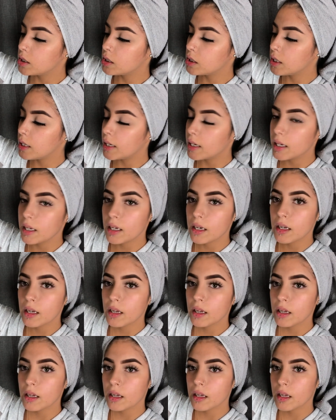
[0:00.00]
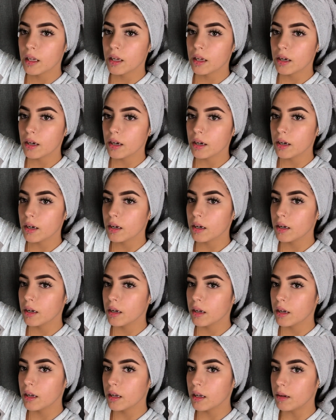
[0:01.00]
shade here
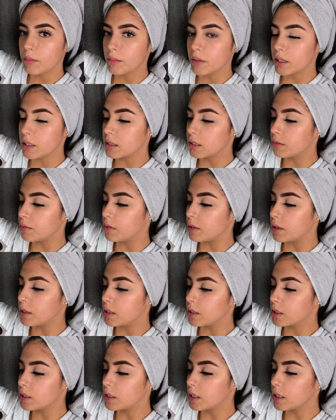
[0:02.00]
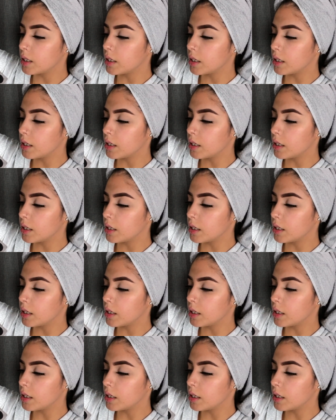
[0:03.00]
and mix it with this shade